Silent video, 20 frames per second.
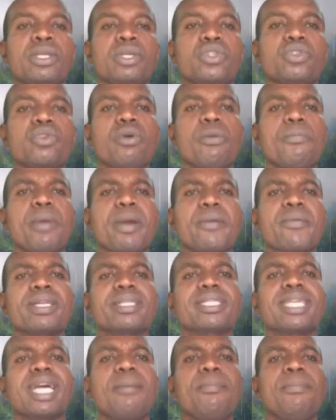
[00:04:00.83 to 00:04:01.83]
So
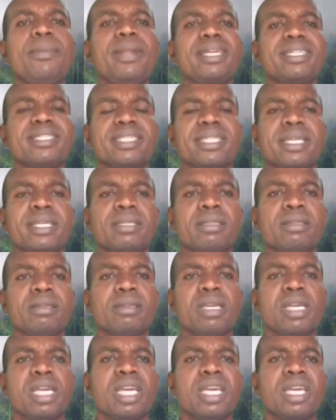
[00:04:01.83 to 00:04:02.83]
parental blessing.
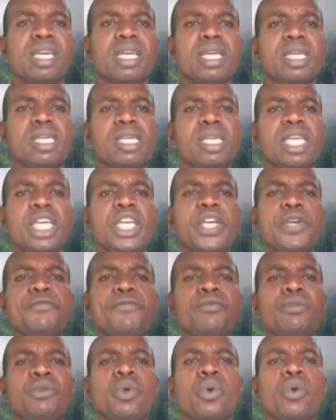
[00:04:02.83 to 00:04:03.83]

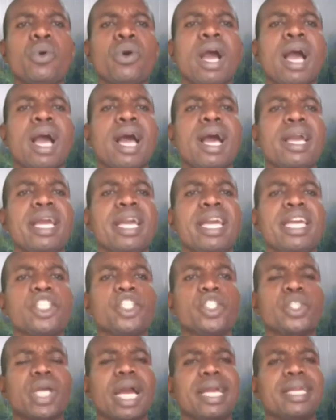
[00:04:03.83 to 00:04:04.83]
If you are
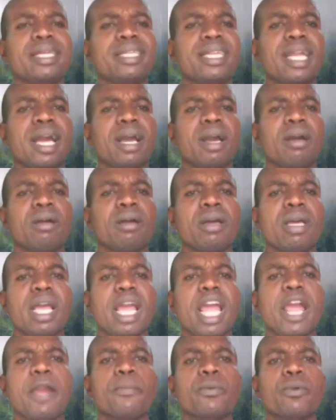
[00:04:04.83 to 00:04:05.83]
a child now,
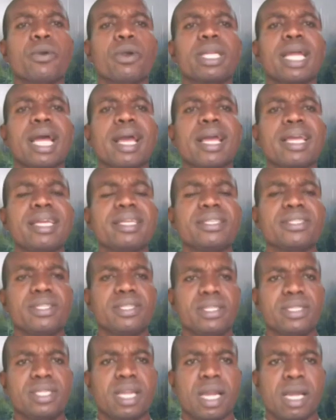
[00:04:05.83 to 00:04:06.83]
a brother, a
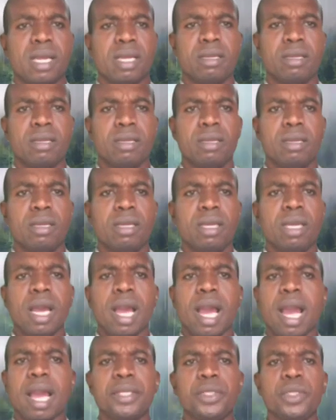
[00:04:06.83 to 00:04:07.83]
sister,
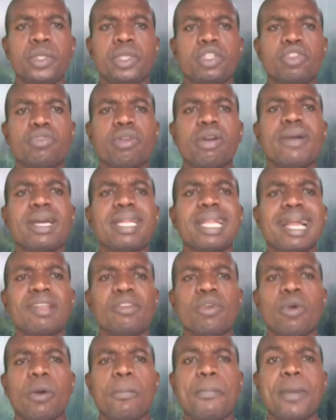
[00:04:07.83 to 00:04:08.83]
and you discover
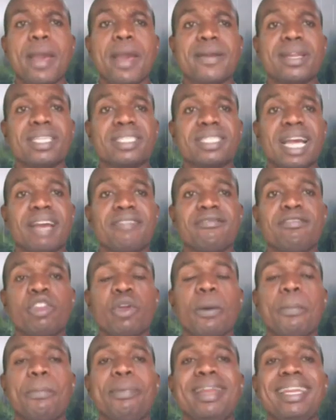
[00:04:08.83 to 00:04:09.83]
that your parents have
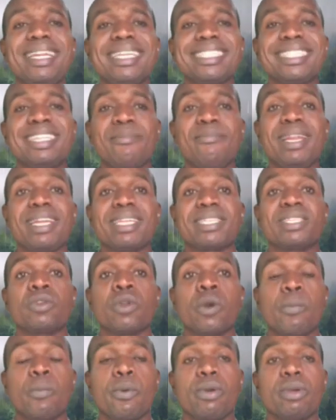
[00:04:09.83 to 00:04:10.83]
not placed the
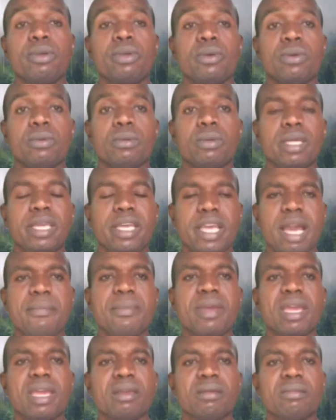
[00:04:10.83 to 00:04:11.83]
blessing upon you,
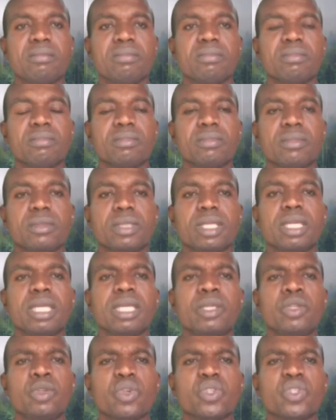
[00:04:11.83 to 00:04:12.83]
hear me,
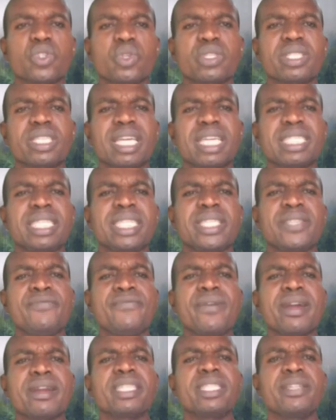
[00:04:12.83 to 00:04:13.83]
your success is
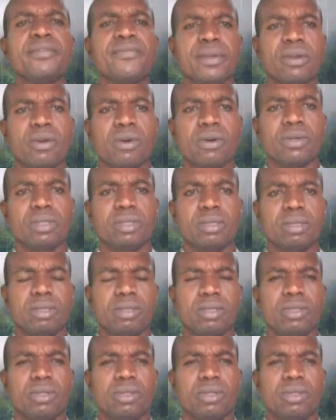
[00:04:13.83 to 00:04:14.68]
very difficult.